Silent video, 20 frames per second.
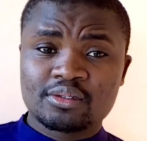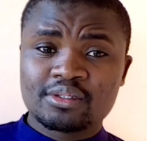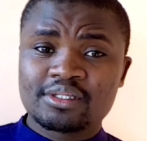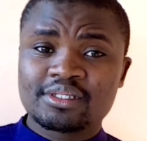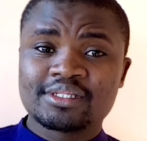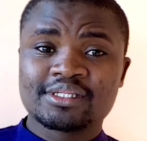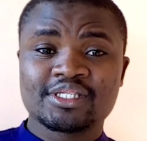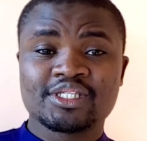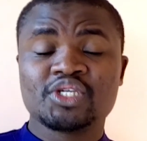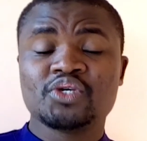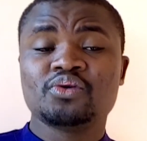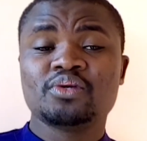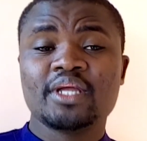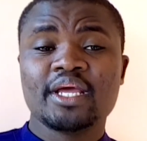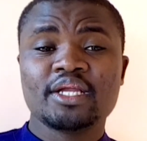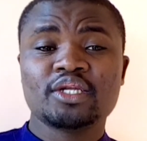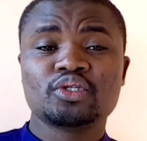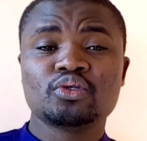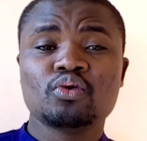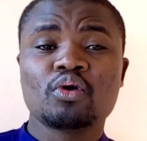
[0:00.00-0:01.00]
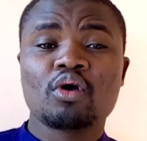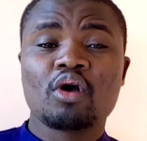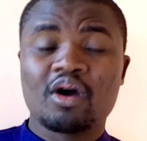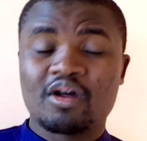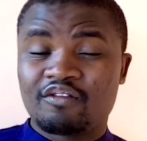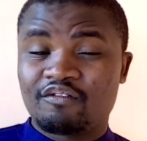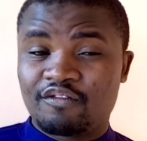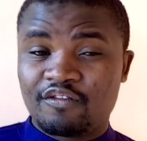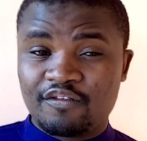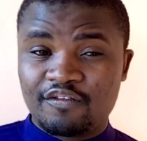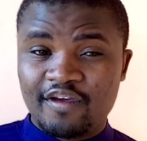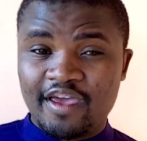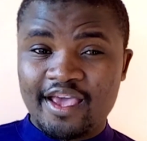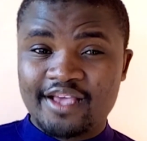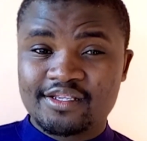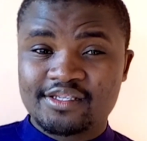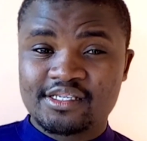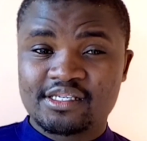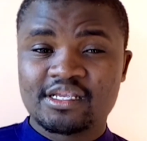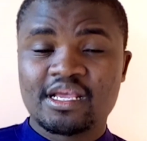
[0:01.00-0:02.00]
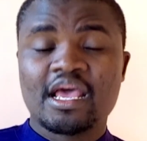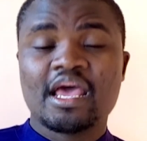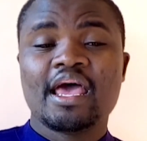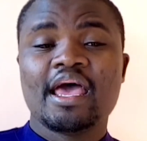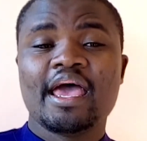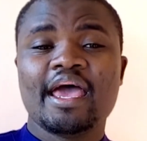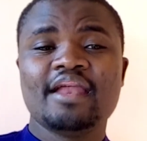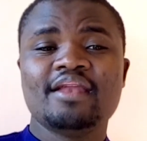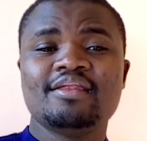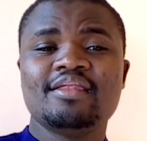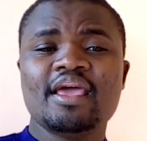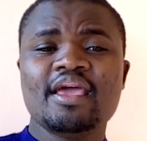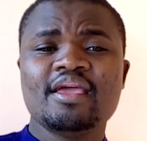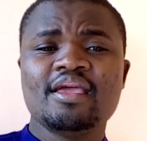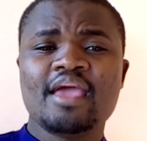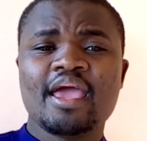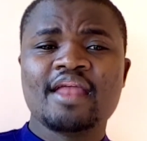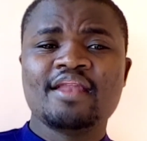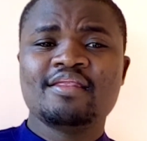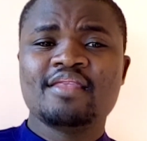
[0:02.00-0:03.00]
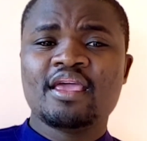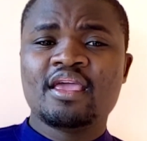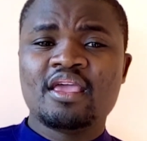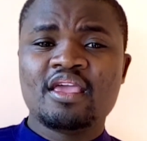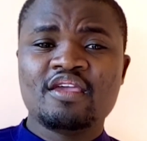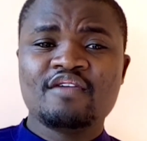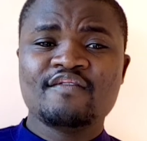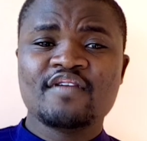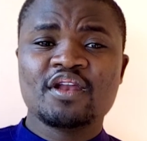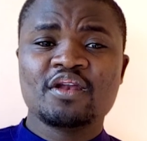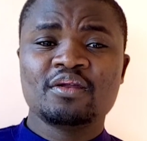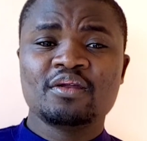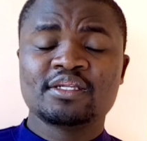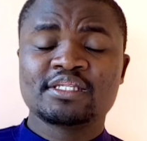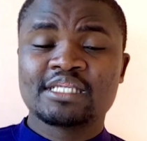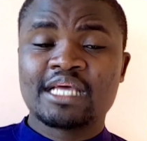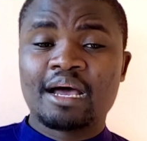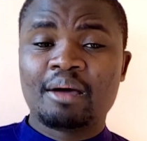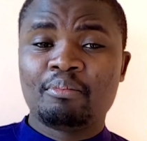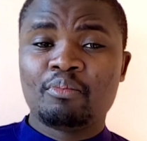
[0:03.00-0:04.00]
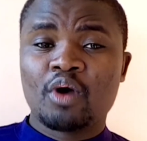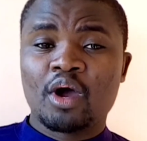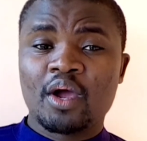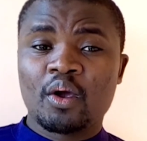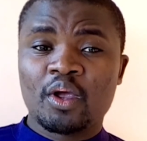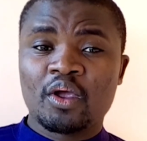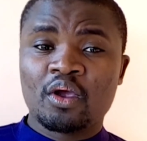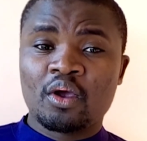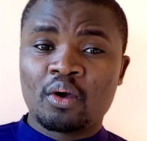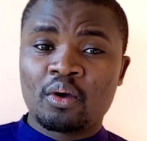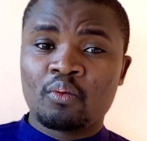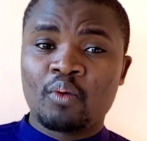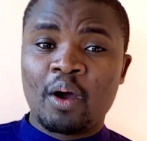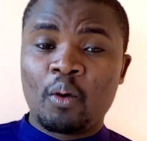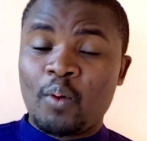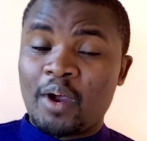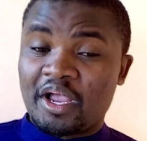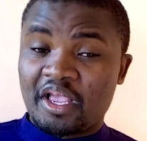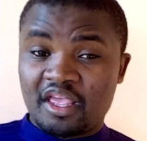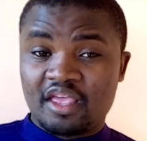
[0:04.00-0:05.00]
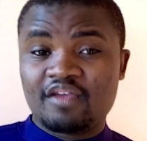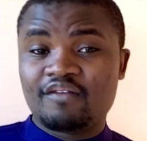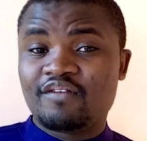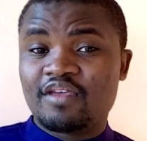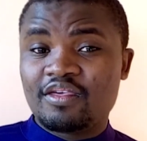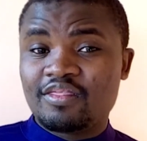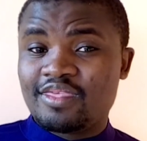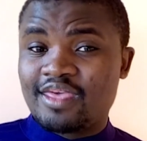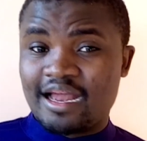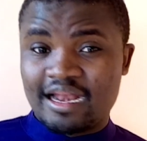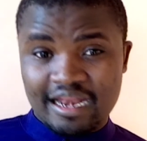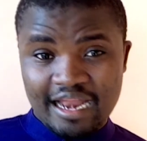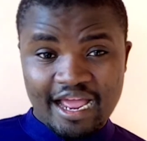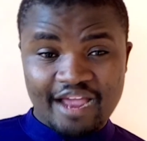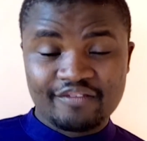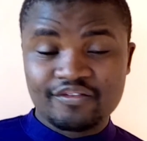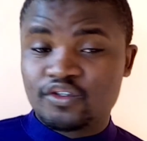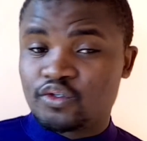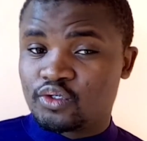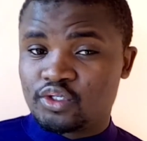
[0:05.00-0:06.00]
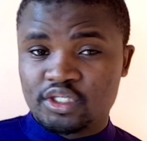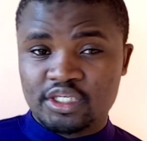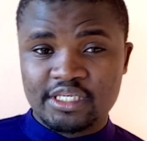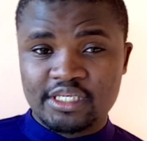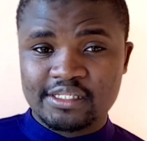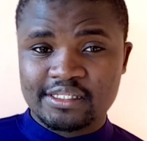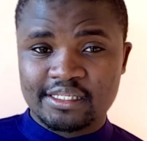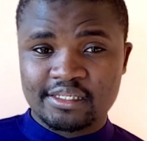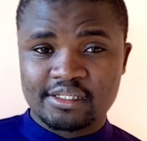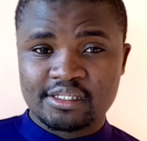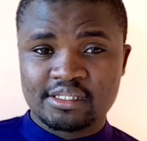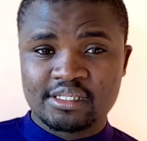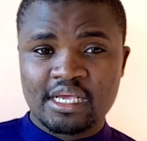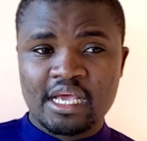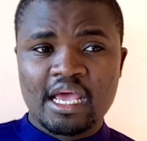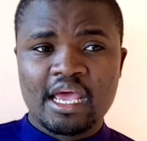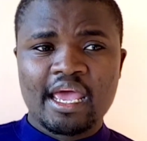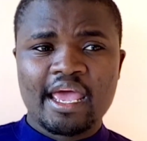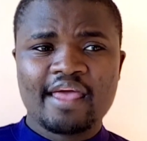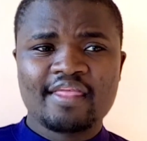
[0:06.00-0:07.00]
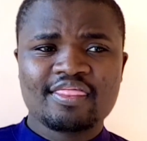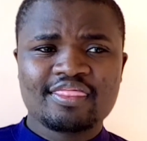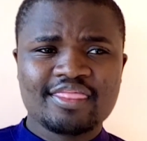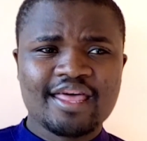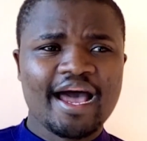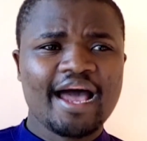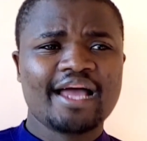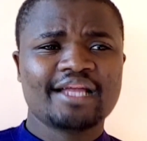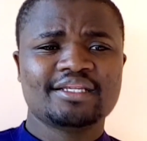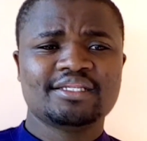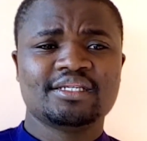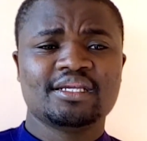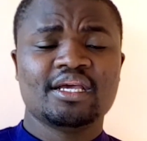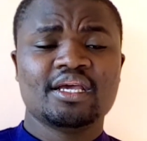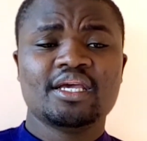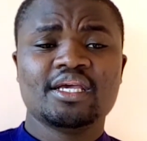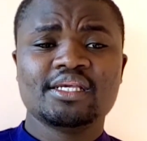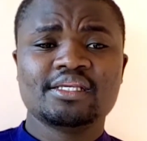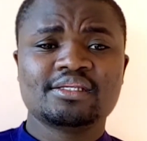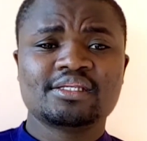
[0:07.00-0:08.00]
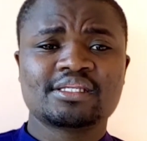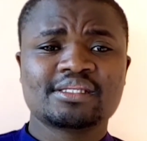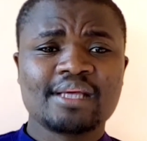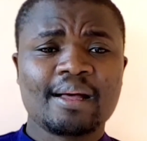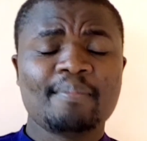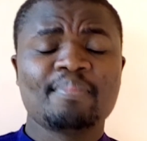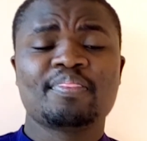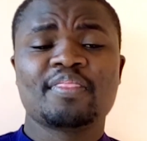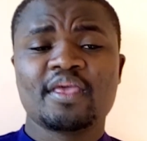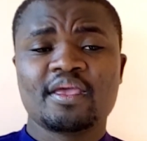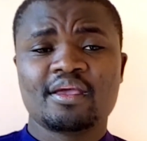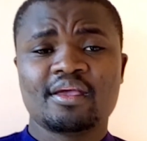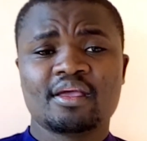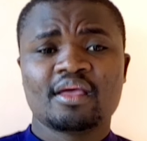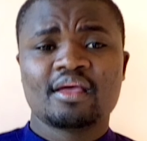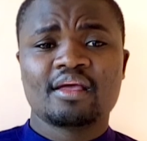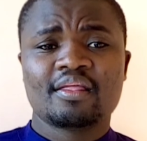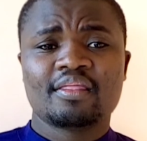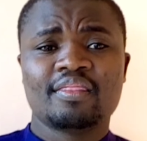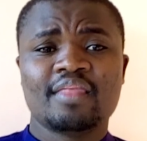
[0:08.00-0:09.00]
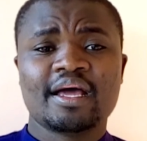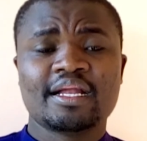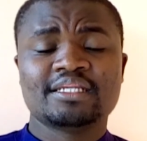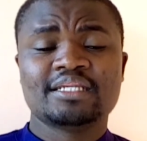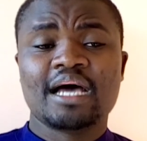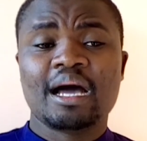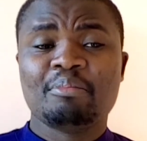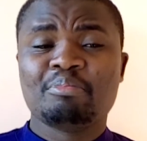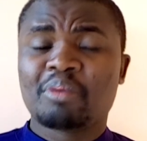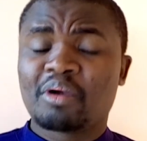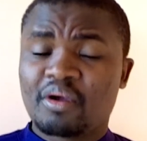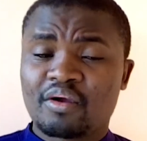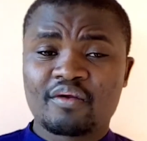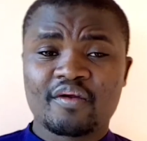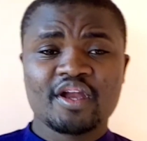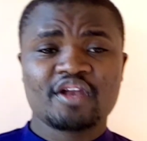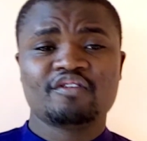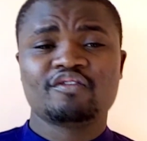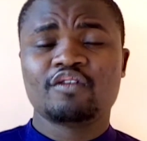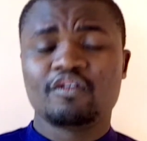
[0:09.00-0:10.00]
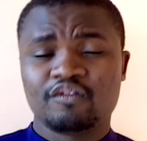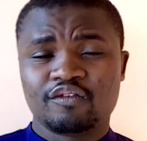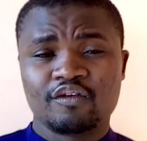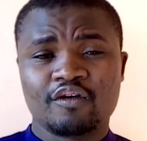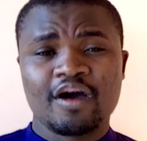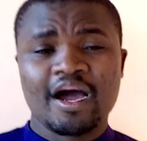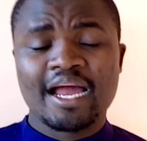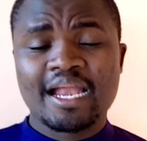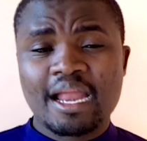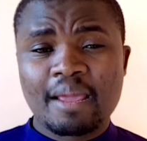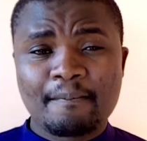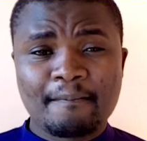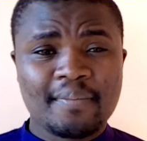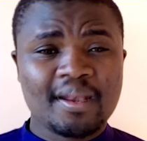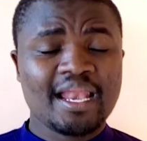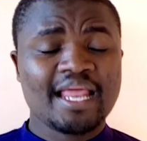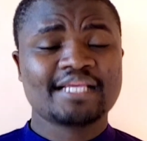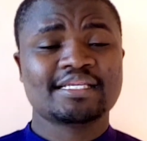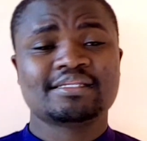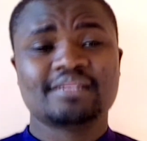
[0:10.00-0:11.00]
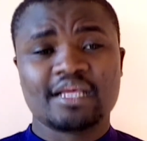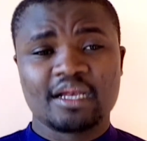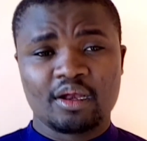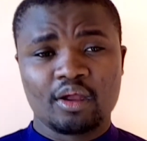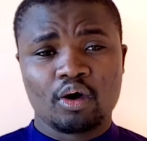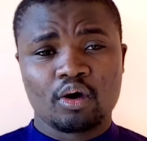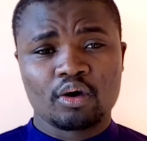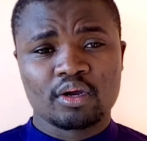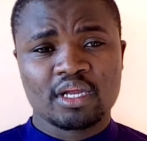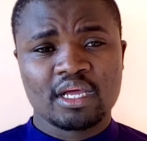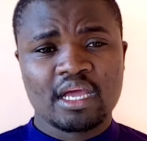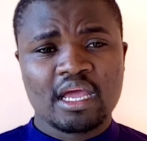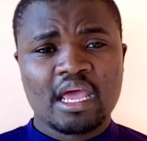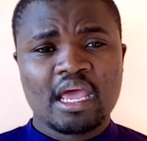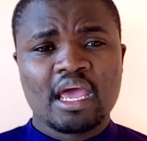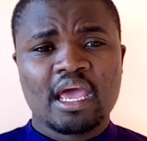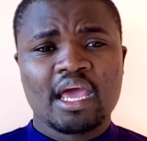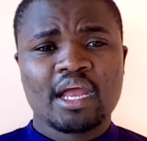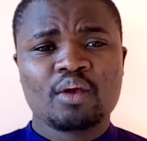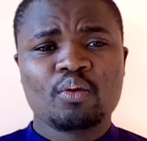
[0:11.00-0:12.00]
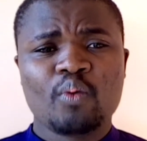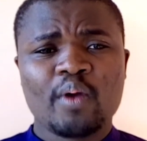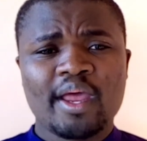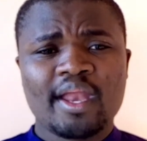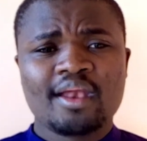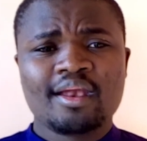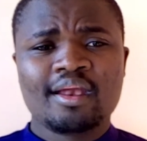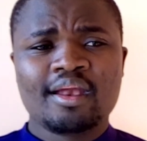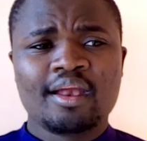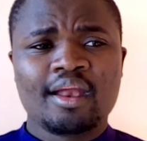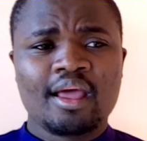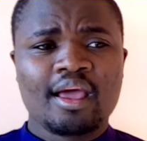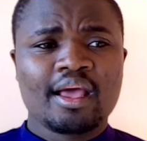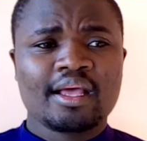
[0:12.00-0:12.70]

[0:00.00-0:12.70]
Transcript: students who confess, and they even some were giving their life to Jesus. And that is something that I'm grateful for, and I bless the Lord. And when